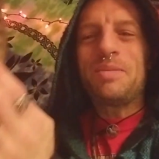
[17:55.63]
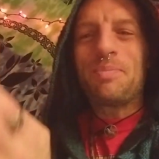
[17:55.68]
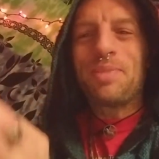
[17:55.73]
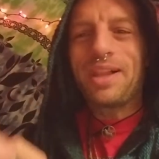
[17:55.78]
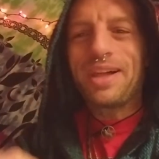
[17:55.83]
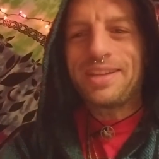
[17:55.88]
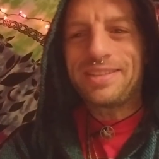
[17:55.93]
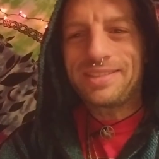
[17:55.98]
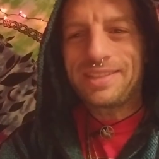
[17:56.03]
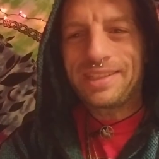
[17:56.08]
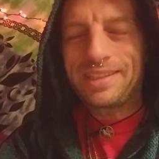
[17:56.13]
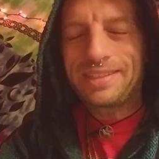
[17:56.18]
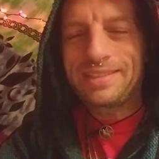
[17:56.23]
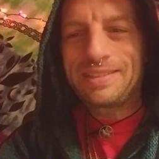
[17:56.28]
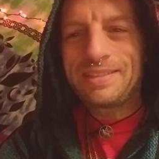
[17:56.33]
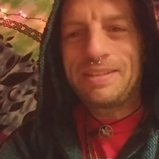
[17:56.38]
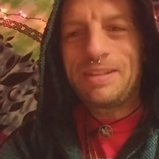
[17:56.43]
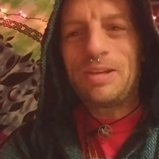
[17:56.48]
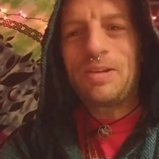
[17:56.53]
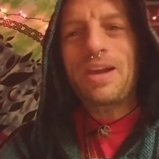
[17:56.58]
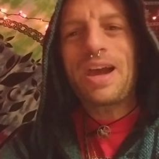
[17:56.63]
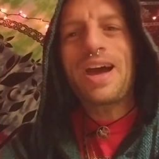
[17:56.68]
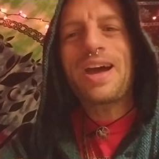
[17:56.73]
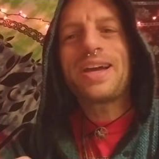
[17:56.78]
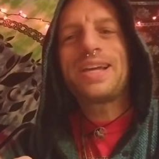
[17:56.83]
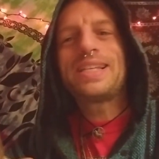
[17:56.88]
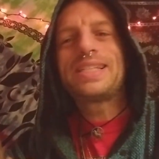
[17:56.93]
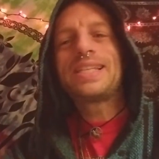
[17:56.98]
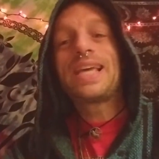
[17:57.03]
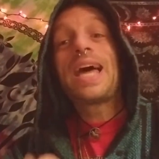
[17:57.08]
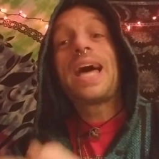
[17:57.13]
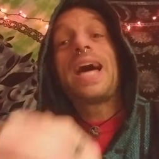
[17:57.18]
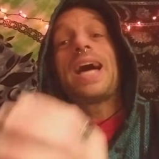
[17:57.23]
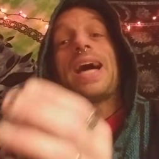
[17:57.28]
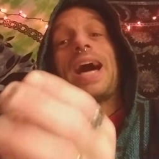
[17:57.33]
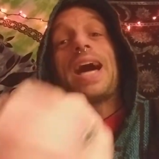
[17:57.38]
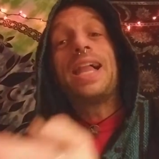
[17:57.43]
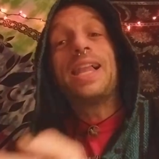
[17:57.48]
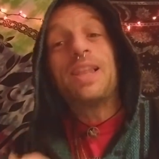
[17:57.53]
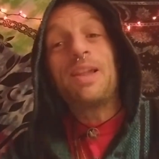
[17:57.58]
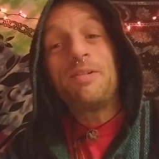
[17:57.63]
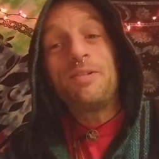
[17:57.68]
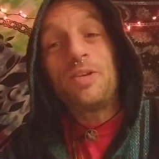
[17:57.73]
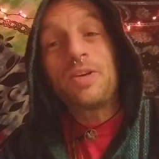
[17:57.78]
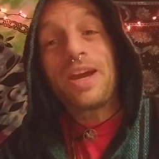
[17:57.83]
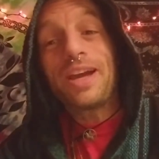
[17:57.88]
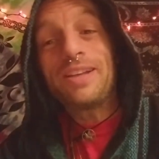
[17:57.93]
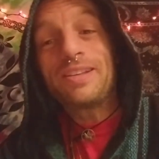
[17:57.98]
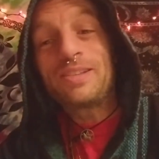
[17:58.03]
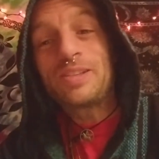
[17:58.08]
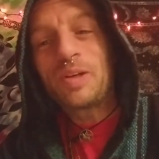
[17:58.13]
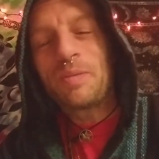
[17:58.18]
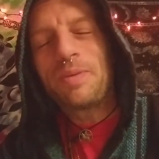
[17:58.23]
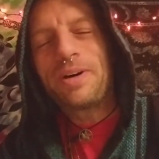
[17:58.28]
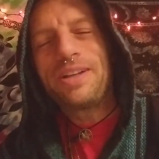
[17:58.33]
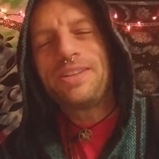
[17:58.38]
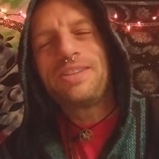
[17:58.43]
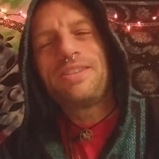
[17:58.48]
blessings to you guys. I love you guys so much.